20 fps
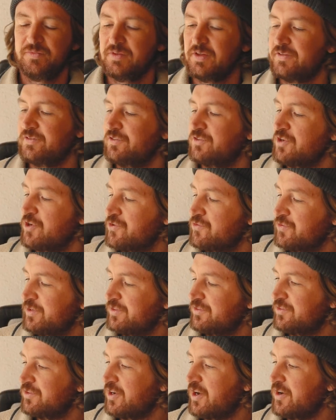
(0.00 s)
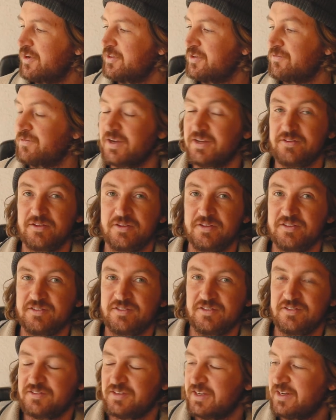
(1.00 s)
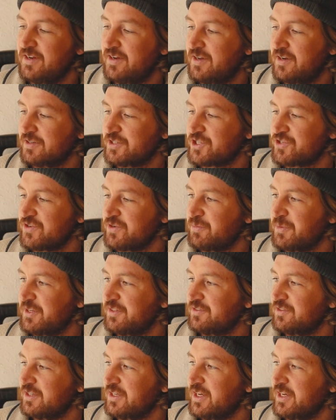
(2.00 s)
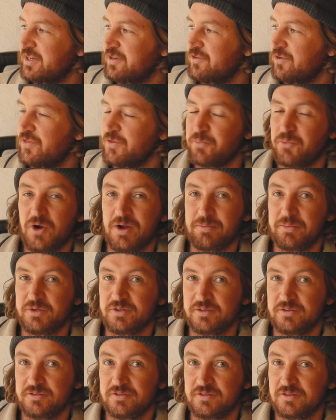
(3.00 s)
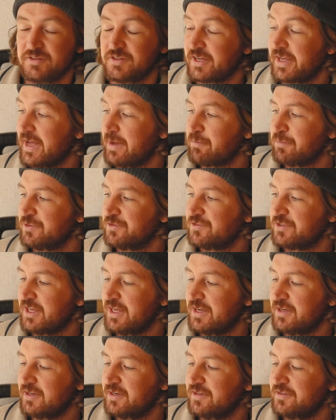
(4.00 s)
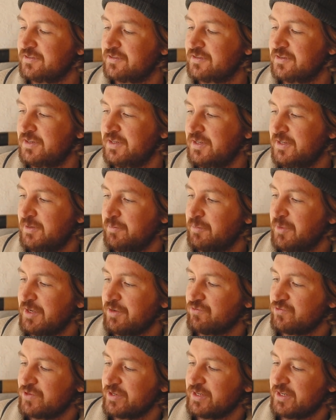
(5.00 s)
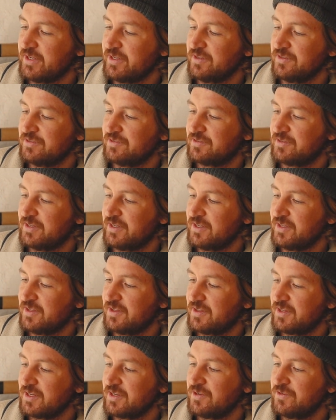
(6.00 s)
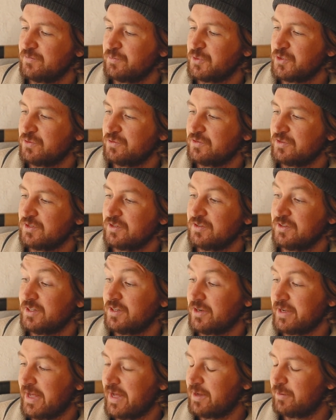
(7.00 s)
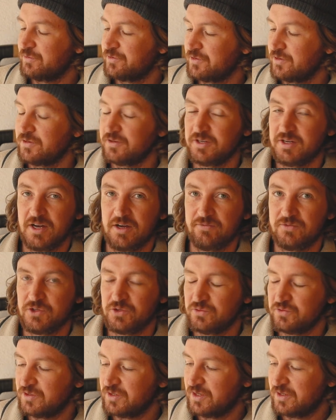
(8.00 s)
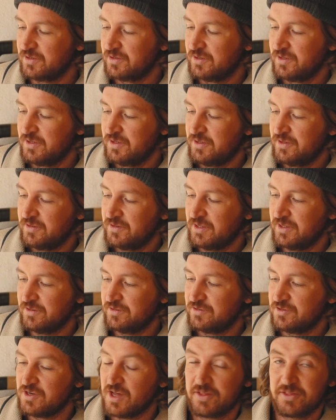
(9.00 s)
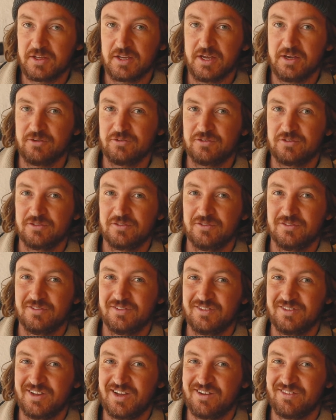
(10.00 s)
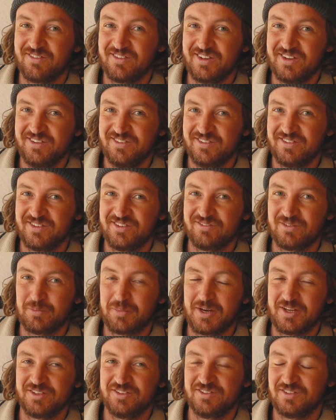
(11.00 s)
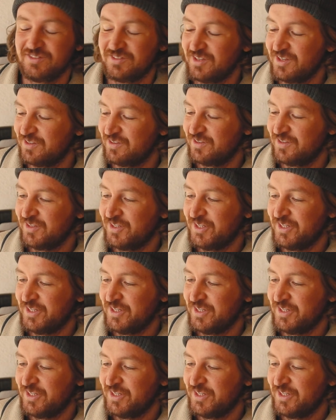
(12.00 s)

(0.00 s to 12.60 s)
Now, there's no reason to hide the fact that this is a luxury piece of gear on the preppers and the campers gear list, but it really is a thing of beauty, and I absolutely love using it. There's nothing else out there that replaces it.